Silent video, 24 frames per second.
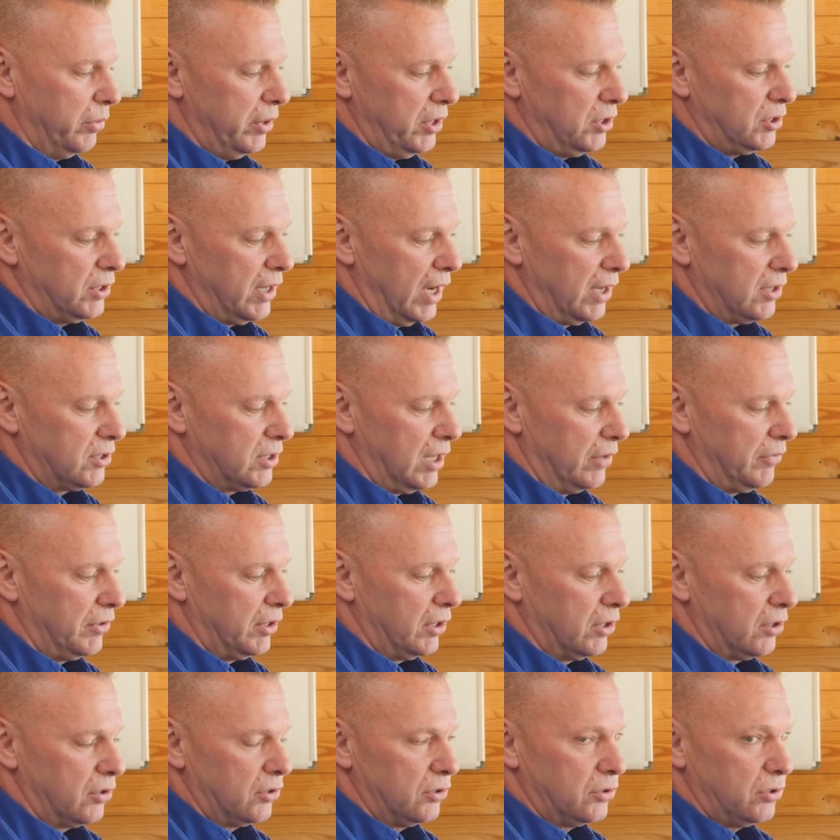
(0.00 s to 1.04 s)
we shot
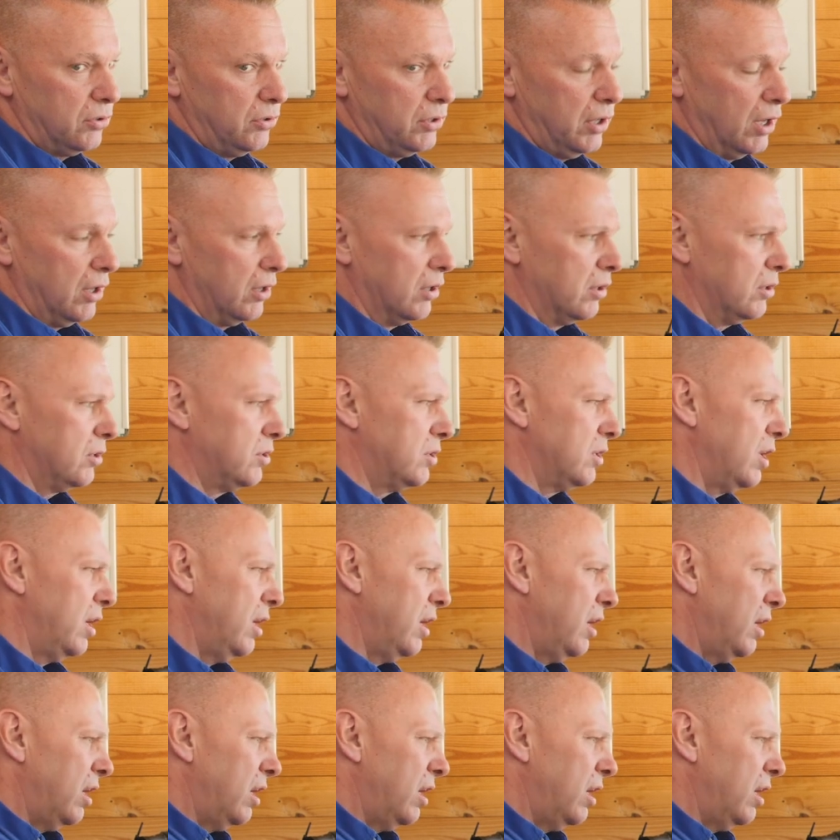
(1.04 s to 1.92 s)
702 yards.